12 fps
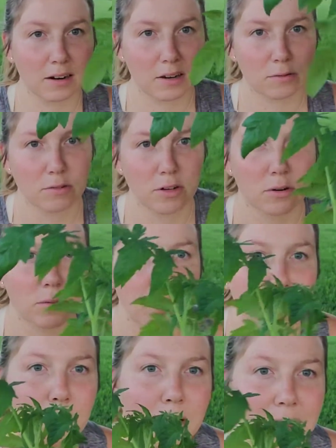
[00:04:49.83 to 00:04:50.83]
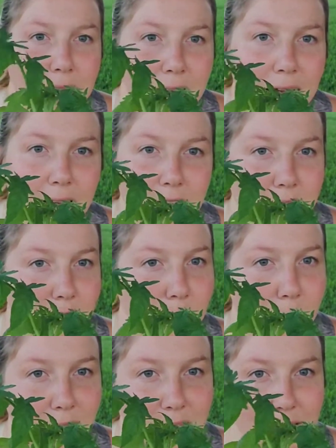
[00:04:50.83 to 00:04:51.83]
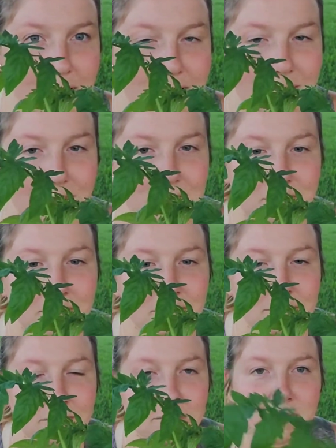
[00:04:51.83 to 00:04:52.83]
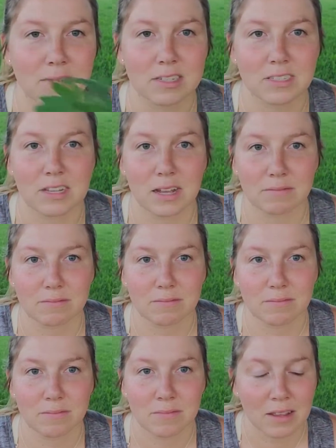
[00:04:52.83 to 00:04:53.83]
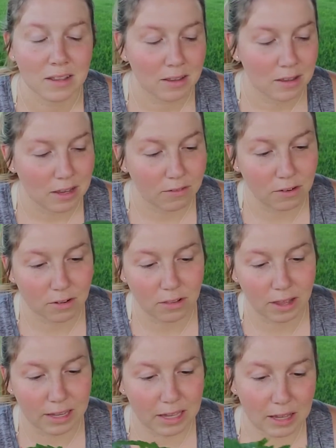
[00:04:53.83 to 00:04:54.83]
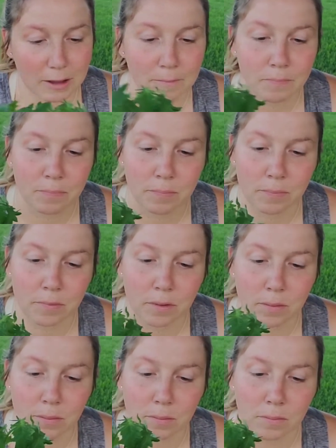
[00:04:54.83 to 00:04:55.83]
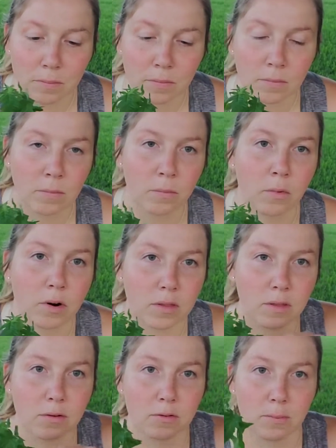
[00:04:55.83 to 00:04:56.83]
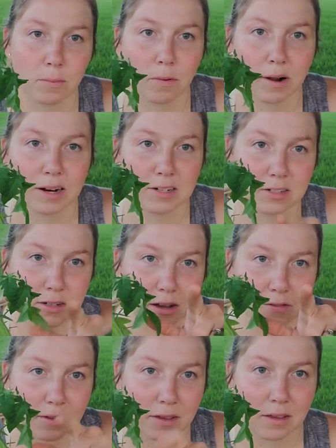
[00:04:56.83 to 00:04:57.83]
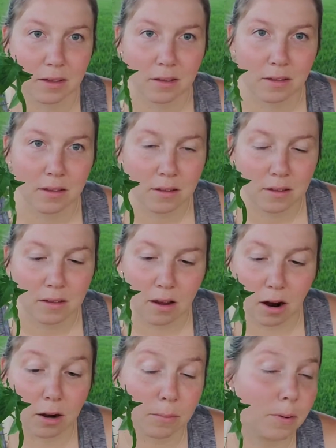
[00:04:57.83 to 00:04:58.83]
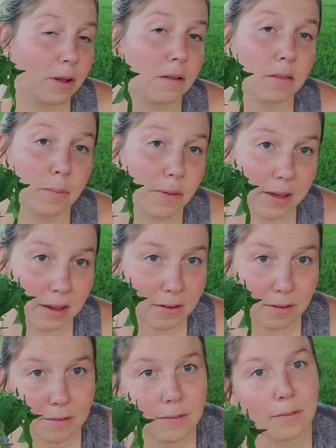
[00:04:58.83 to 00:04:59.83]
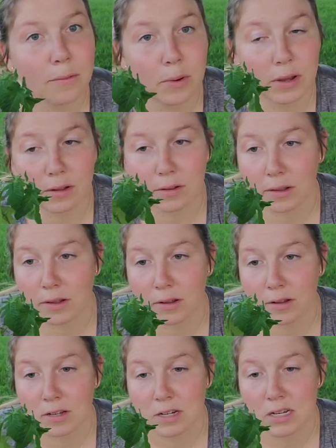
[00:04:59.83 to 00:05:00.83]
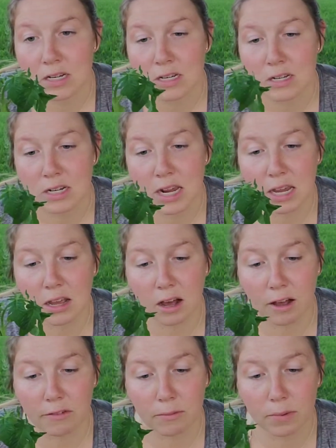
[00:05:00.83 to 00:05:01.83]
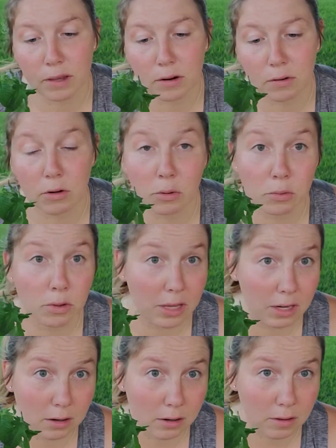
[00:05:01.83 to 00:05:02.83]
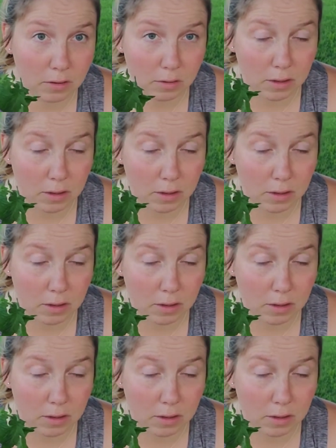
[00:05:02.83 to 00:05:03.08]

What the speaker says: You don't want to break that, because if you break that, it's done. If you're lucky, one of those branches off the armpit of the plant will take off and be your new leader.